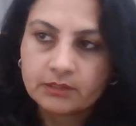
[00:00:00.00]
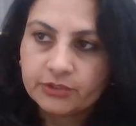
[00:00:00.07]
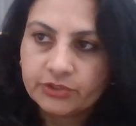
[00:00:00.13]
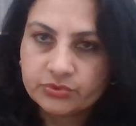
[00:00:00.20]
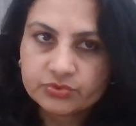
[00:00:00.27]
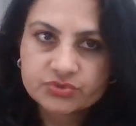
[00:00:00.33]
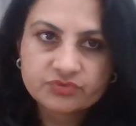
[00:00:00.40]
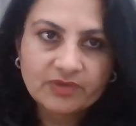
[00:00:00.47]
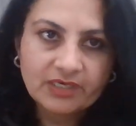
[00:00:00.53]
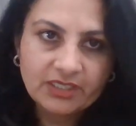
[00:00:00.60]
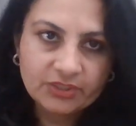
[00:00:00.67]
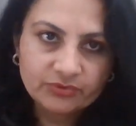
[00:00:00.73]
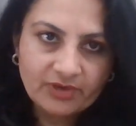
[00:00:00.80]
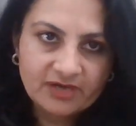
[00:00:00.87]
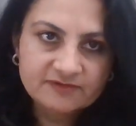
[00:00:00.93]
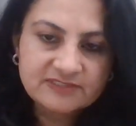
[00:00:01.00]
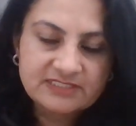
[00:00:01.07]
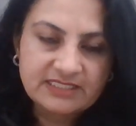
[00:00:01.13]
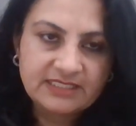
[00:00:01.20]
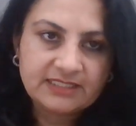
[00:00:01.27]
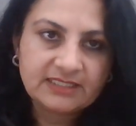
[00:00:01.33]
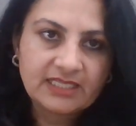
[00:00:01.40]
Usually you have
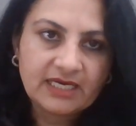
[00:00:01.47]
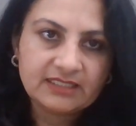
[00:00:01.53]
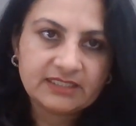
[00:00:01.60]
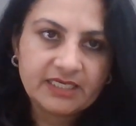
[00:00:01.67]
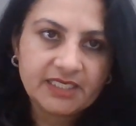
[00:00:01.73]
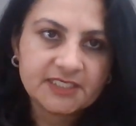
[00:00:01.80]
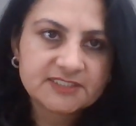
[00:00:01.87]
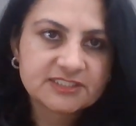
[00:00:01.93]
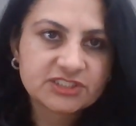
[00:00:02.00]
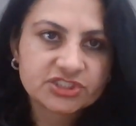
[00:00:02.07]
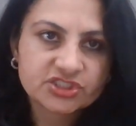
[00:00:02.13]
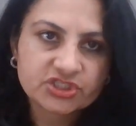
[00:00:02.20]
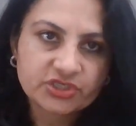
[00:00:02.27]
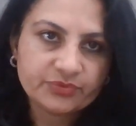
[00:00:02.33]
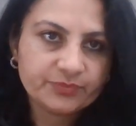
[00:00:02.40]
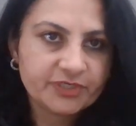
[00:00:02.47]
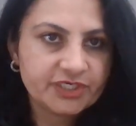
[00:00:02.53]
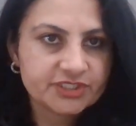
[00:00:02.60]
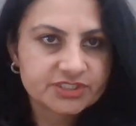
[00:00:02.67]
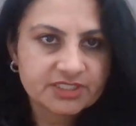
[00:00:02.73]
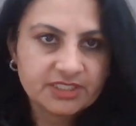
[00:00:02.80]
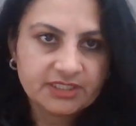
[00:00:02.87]
seen that there is
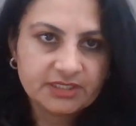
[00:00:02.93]
discrimination